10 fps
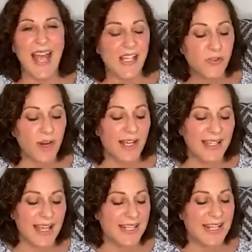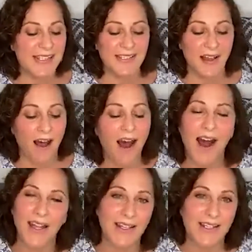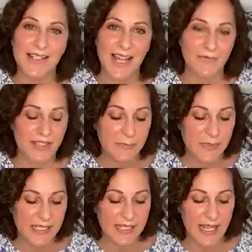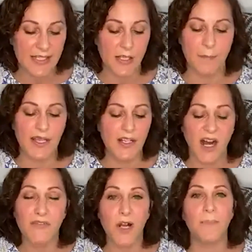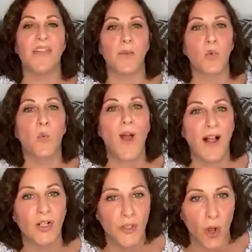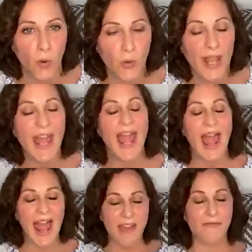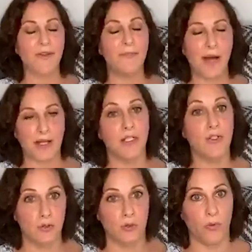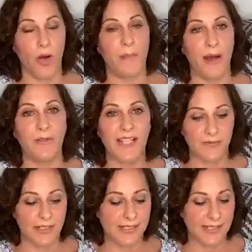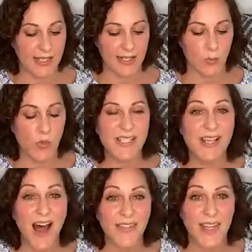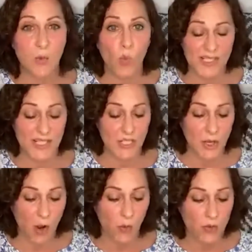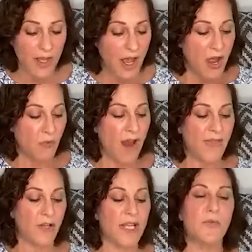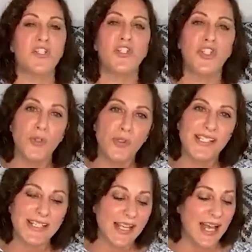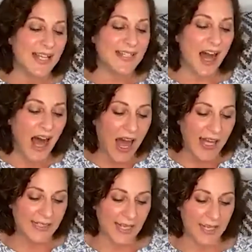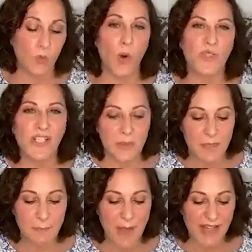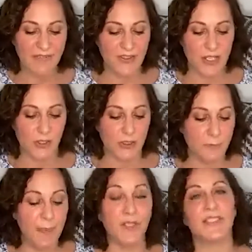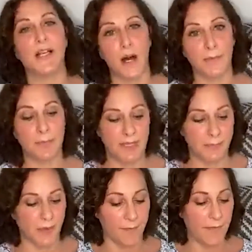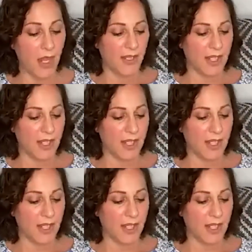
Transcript: And Ezra, again, isn't hiding David's mistakes, a big cover-up. They were well known. Everybody knew about David's sin. It was not that it wasn't known. Rather, he was choosing to highlight what was going to be beneficial to building up the people.